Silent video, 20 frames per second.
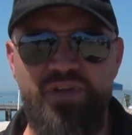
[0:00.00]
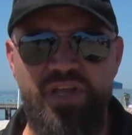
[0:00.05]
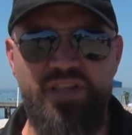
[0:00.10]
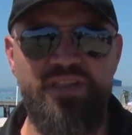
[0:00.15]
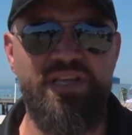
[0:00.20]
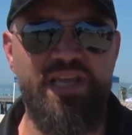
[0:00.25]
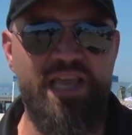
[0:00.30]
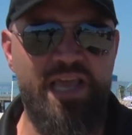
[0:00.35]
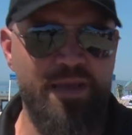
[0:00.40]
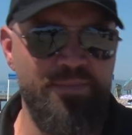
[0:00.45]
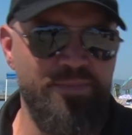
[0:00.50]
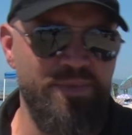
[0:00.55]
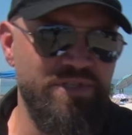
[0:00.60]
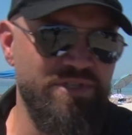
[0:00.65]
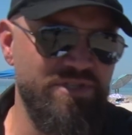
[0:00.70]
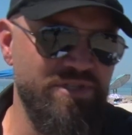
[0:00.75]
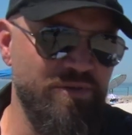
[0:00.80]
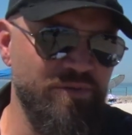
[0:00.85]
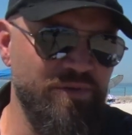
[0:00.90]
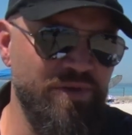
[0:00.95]
Nothing
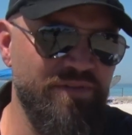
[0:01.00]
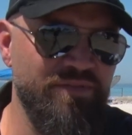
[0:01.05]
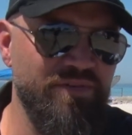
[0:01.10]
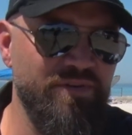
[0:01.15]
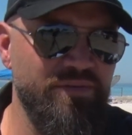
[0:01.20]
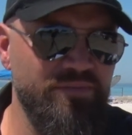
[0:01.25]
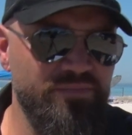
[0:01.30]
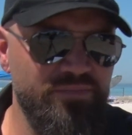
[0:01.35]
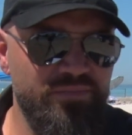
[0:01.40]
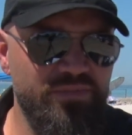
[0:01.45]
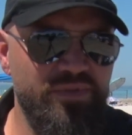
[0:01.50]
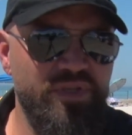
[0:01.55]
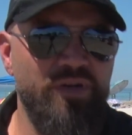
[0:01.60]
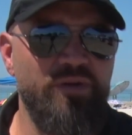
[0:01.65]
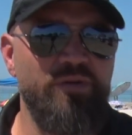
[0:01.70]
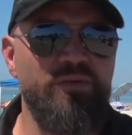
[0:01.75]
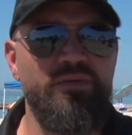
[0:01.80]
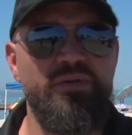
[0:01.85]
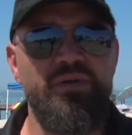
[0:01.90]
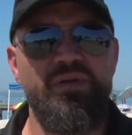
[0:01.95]
happens. No one ever,
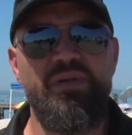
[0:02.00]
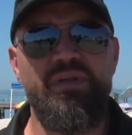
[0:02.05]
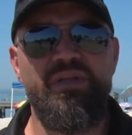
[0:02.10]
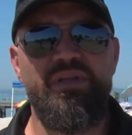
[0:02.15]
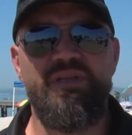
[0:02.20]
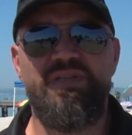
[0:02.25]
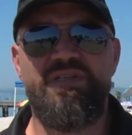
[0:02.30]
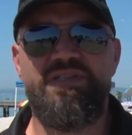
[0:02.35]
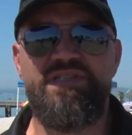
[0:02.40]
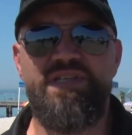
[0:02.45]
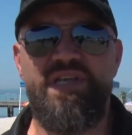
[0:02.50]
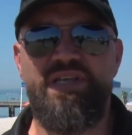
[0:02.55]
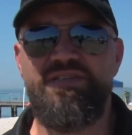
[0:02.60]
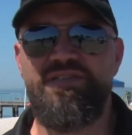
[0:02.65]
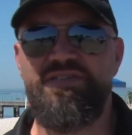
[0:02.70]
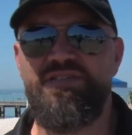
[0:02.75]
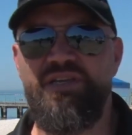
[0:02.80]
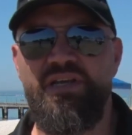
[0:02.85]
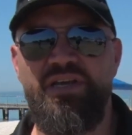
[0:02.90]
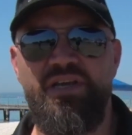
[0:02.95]

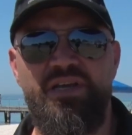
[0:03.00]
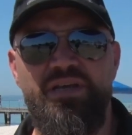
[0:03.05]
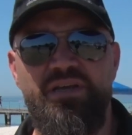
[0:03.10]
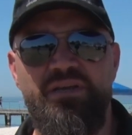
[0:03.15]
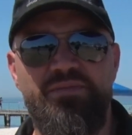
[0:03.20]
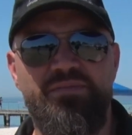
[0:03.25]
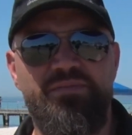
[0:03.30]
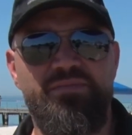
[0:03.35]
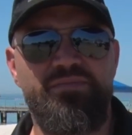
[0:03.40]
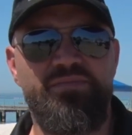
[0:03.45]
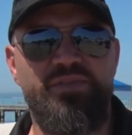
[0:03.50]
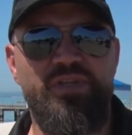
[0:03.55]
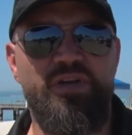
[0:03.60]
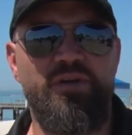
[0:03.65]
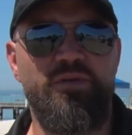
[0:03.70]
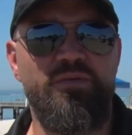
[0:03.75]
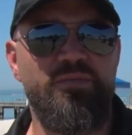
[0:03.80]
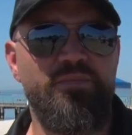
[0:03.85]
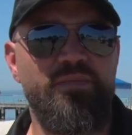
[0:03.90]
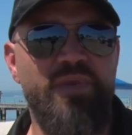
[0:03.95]
says,
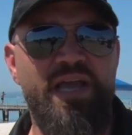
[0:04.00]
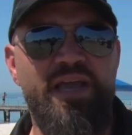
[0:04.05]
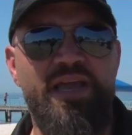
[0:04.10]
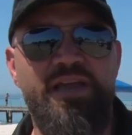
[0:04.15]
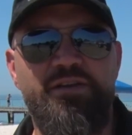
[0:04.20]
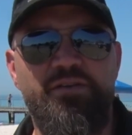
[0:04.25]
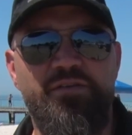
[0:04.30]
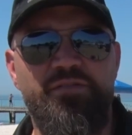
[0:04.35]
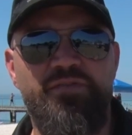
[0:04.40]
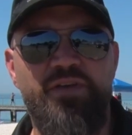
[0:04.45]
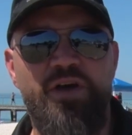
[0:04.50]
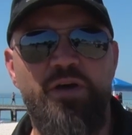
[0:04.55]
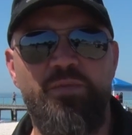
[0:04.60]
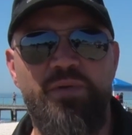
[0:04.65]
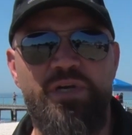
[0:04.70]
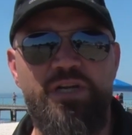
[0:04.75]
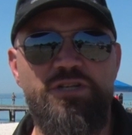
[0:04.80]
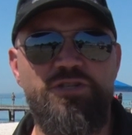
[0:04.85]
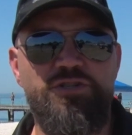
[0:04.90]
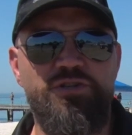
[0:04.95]
my anchor fell
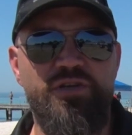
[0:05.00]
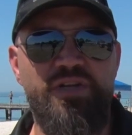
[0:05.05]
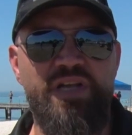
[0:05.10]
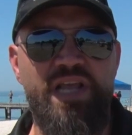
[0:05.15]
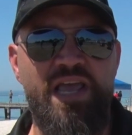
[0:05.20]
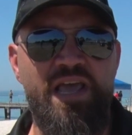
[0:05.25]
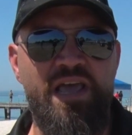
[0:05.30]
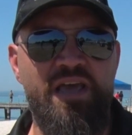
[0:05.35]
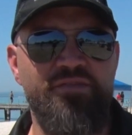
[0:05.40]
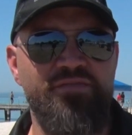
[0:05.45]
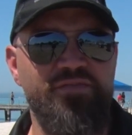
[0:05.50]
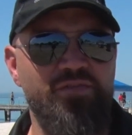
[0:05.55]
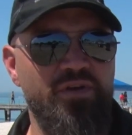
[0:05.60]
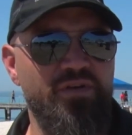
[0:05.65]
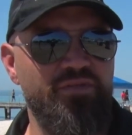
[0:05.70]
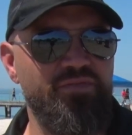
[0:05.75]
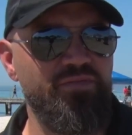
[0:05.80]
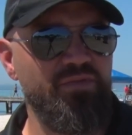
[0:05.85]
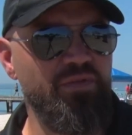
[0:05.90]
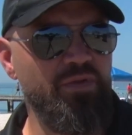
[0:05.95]
when it shouldn't have, or
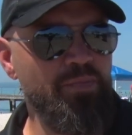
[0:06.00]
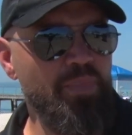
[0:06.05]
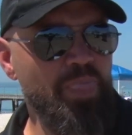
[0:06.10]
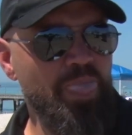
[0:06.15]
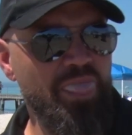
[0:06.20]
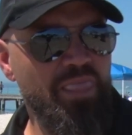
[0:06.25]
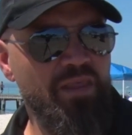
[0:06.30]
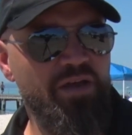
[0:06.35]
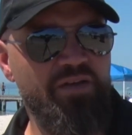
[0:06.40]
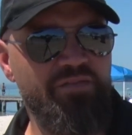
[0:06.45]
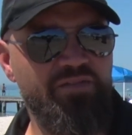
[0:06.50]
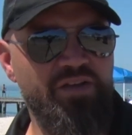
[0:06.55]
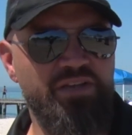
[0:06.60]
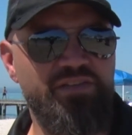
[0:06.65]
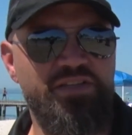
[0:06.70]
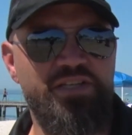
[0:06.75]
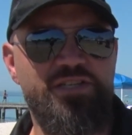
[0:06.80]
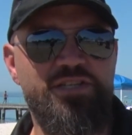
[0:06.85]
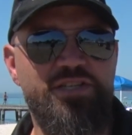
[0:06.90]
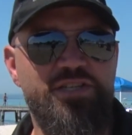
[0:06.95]
I've
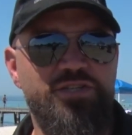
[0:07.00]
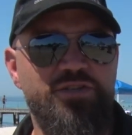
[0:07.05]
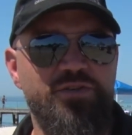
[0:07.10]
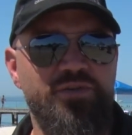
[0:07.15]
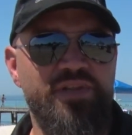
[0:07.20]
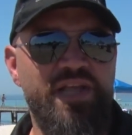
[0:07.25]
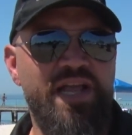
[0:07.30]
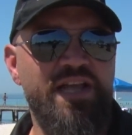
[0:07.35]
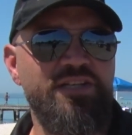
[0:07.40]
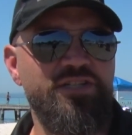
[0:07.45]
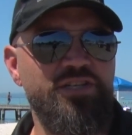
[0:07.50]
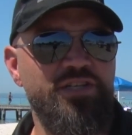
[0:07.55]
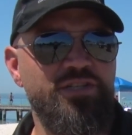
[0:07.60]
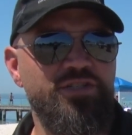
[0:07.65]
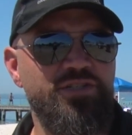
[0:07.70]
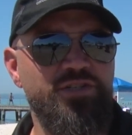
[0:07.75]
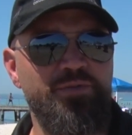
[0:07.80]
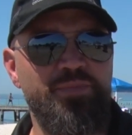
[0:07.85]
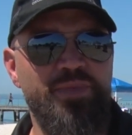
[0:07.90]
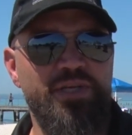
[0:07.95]
got this issue or that
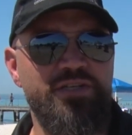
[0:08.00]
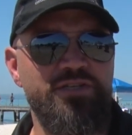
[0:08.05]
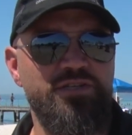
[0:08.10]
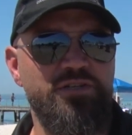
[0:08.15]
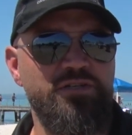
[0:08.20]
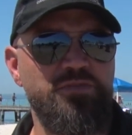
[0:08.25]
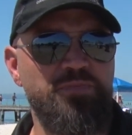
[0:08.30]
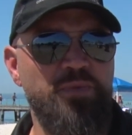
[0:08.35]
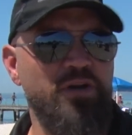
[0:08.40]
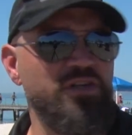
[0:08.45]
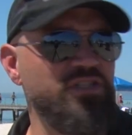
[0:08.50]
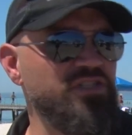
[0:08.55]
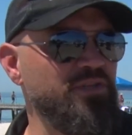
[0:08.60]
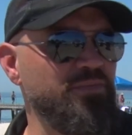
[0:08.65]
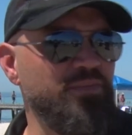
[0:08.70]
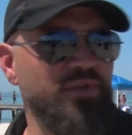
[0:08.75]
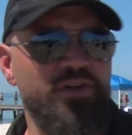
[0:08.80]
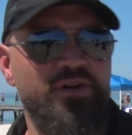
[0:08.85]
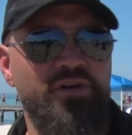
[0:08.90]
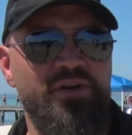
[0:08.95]
issue, because those parts
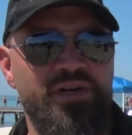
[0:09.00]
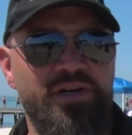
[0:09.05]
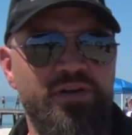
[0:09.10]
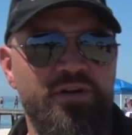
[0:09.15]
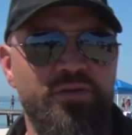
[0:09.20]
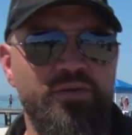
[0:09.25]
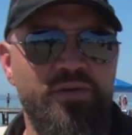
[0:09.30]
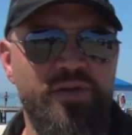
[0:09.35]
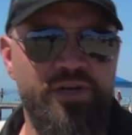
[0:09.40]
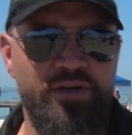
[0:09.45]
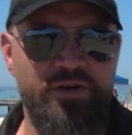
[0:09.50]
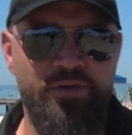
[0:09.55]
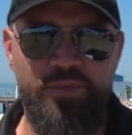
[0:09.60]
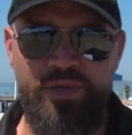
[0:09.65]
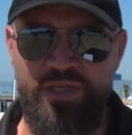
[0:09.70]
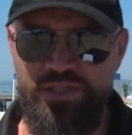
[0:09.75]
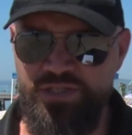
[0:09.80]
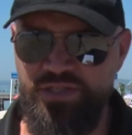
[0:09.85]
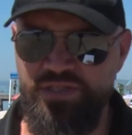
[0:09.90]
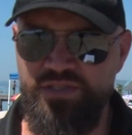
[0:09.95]
simply aren't in our
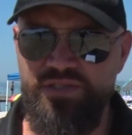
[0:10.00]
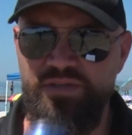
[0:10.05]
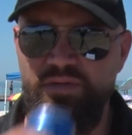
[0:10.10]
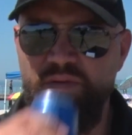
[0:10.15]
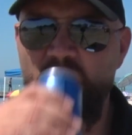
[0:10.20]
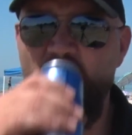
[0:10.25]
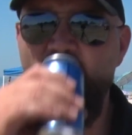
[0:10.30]
winches.